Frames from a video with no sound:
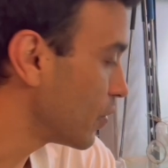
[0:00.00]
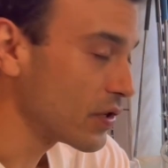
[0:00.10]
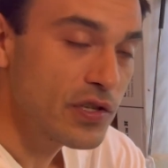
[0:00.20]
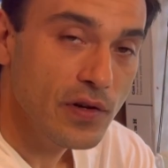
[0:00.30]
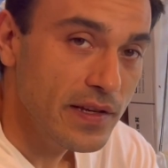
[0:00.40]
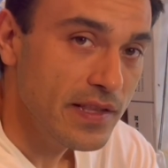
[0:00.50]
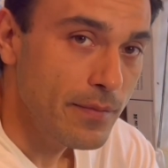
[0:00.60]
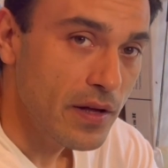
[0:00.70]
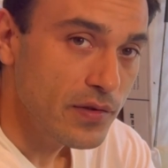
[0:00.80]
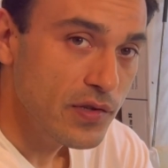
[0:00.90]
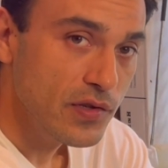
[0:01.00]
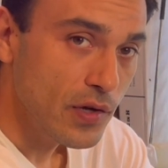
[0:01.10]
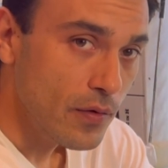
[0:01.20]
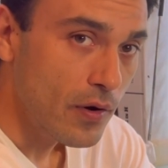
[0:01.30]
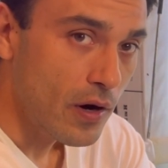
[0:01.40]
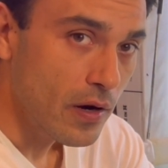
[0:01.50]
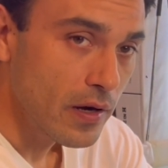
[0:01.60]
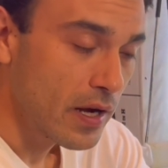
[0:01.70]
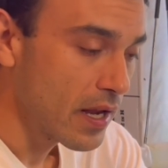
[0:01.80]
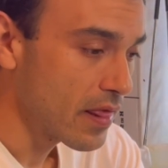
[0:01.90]
can stress them out so hard
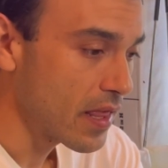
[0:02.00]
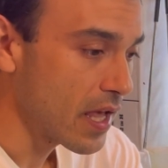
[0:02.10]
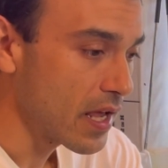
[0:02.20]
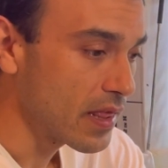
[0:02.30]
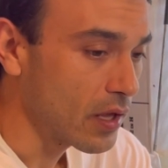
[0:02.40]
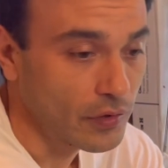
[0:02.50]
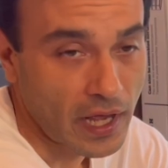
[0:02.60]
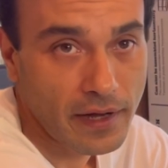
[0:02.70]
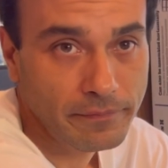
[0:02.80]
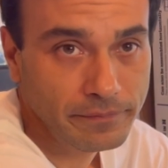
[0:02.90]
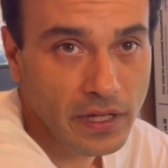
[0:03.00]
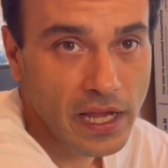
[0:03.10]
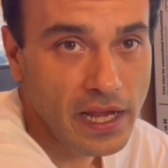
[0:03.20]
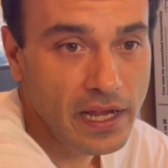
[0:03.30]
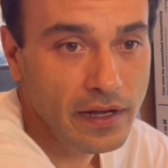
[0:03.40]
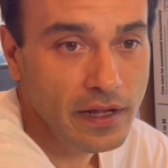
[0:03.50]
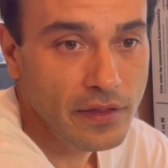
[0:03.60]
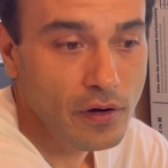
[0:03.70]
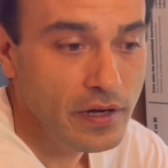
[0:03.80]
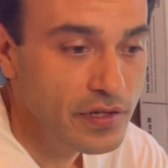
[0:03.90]
that they'll die, and
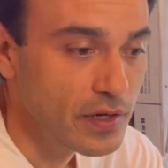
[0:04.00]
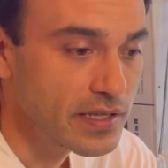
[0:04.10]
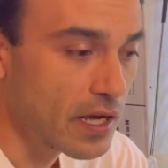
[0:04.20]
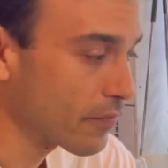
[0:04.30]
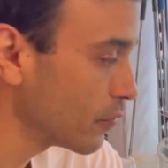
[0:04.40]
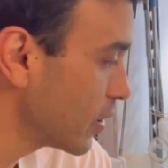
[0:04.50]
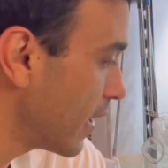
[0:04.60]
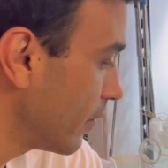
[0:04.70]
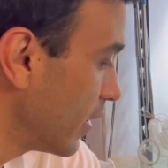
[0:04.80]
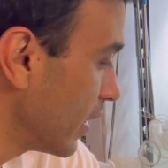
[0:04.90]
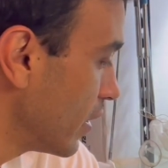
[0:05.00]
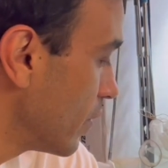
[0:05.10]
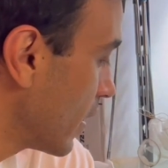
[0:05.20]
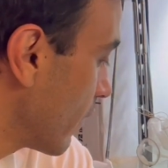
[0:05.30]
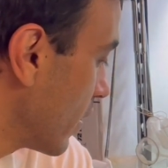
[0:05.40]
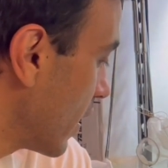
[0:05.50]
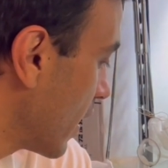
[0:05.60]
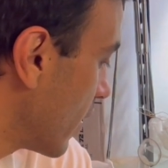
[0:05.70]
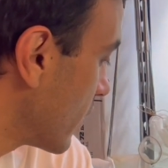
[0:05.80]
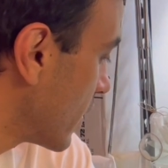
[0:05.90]
they're already stressed out from traveling and doing everything
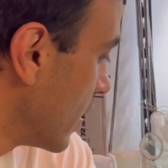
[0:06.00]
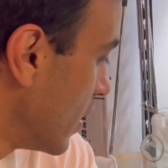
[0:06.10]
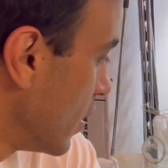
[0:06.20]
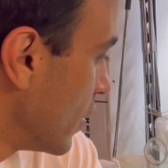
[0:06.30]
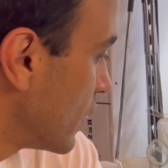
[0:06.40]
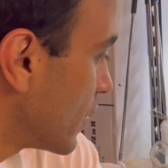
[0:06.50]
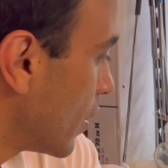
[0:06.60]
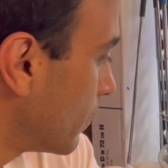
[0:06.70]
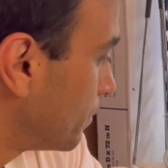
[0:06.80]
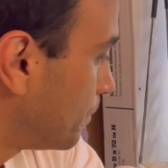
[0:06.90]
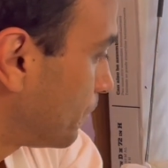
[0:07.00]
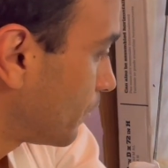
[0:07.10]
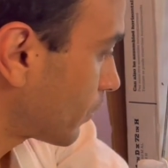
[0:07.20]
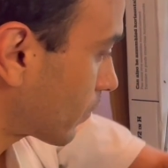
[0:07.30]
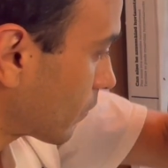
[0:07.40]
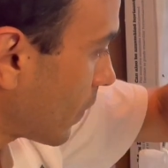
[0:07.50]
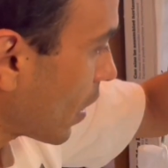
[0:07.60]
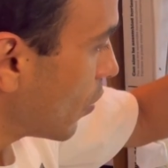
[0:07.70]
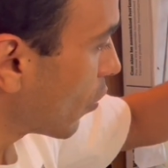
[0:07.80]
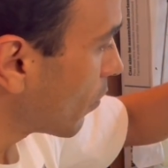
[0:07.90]
else. So
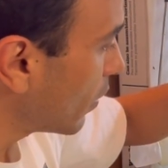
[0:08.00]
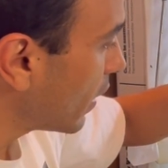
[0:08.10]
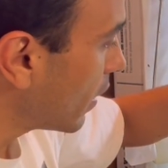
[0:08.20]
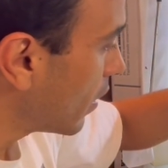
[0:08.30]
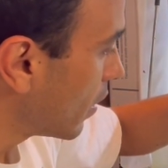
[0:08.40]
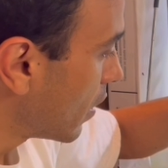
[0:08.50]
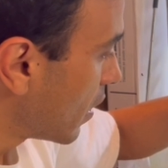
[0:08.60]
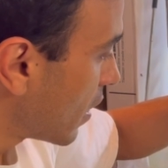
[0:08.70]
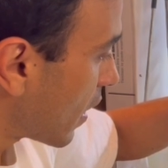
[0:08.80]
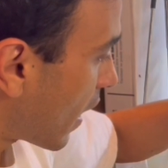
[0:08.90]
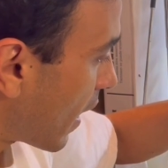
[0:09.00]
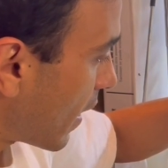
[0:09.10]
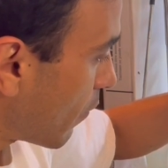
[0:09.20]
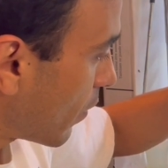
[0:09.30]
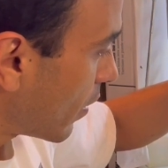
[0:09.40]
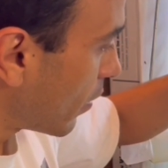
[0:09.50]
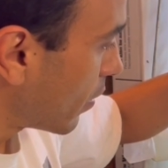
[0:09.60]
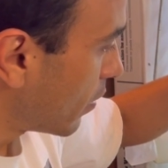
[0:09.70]
normally I will